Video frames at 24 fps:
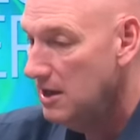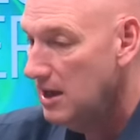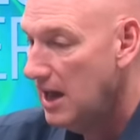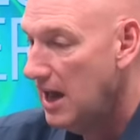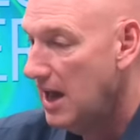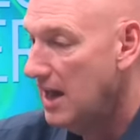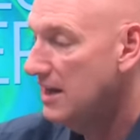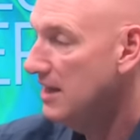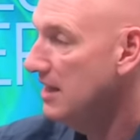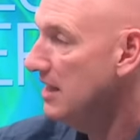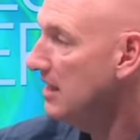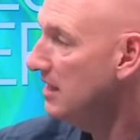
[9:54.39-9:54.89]

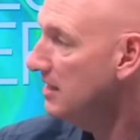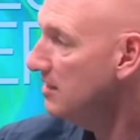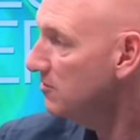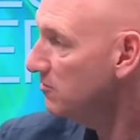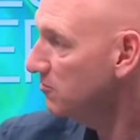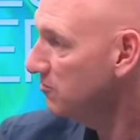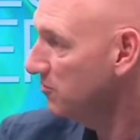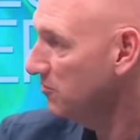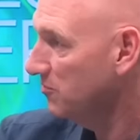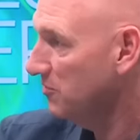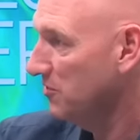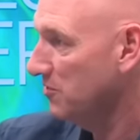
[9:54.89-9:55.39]
And he's
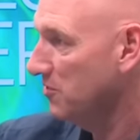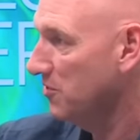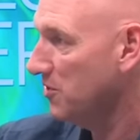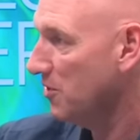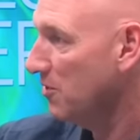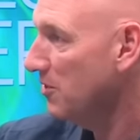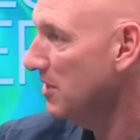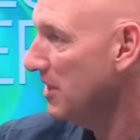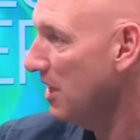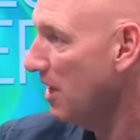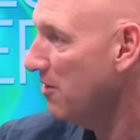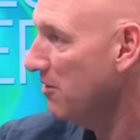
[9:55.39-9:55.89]

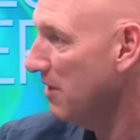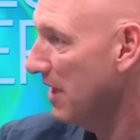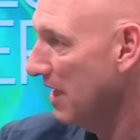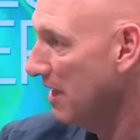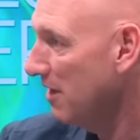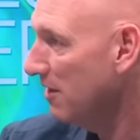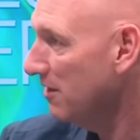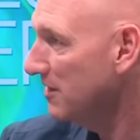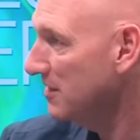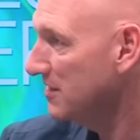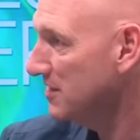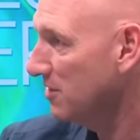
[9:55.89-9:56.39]
throwing down
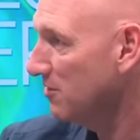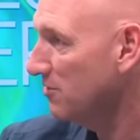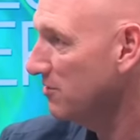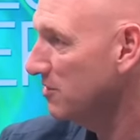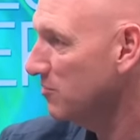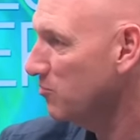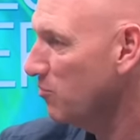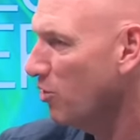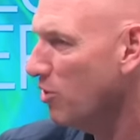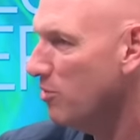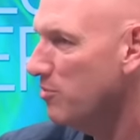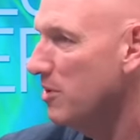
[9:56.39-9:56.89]
hailstones.
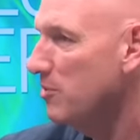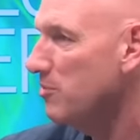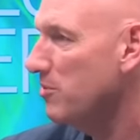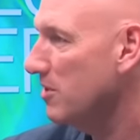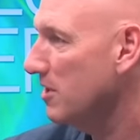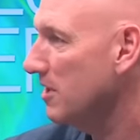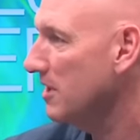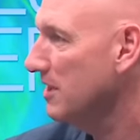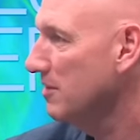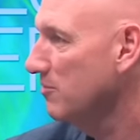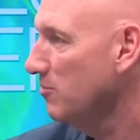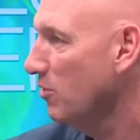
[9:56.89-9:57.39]
More people
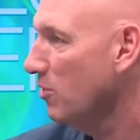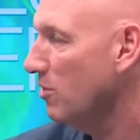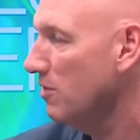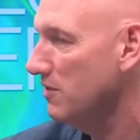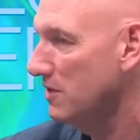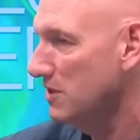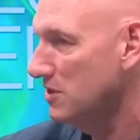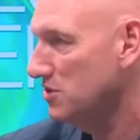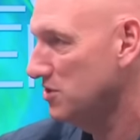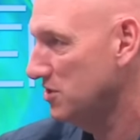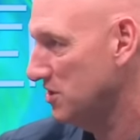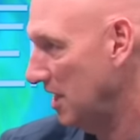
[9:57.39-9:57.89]
are, more of
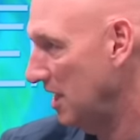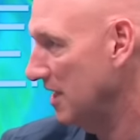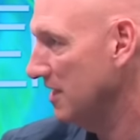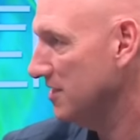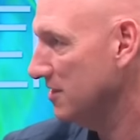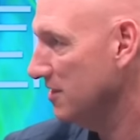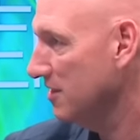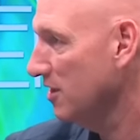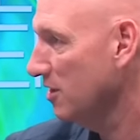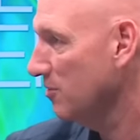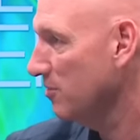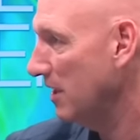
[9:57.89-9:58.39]
the giants
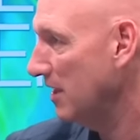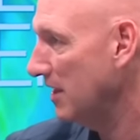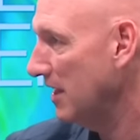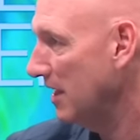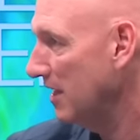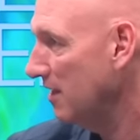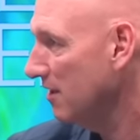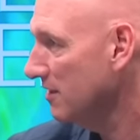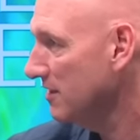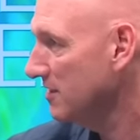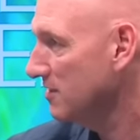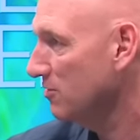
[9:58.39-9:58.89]
are killed by the
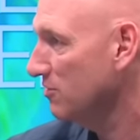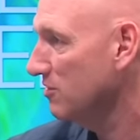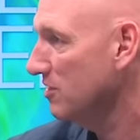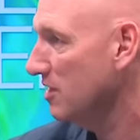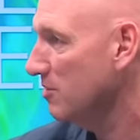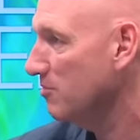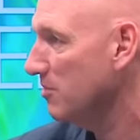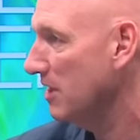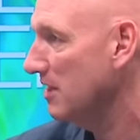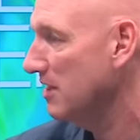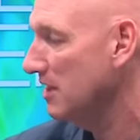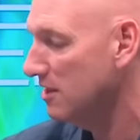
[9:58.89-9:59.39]
hailstones
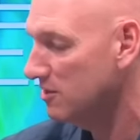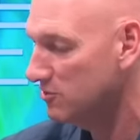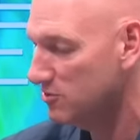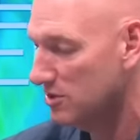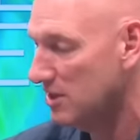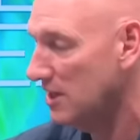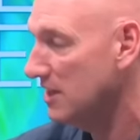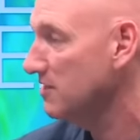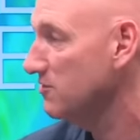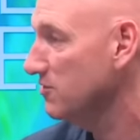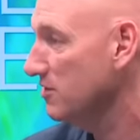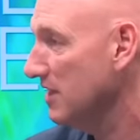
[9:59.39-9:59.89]
than by the
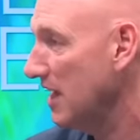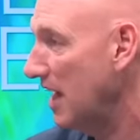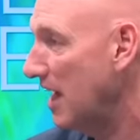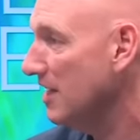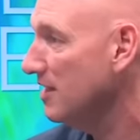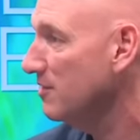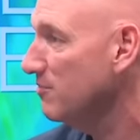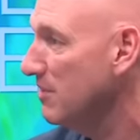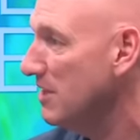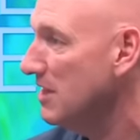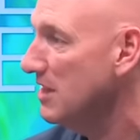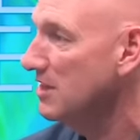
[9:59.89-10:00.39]
Israelites. So God
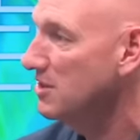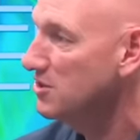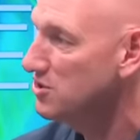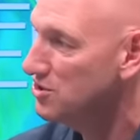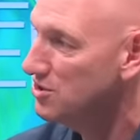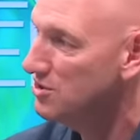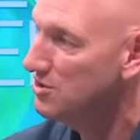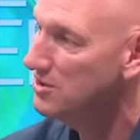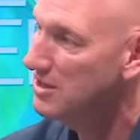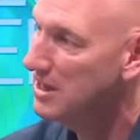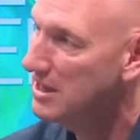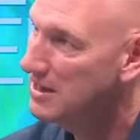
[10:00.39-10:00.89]
is making
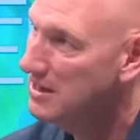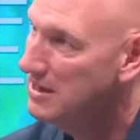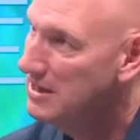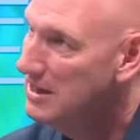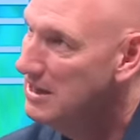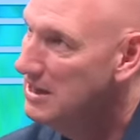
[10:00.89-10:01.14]
sure that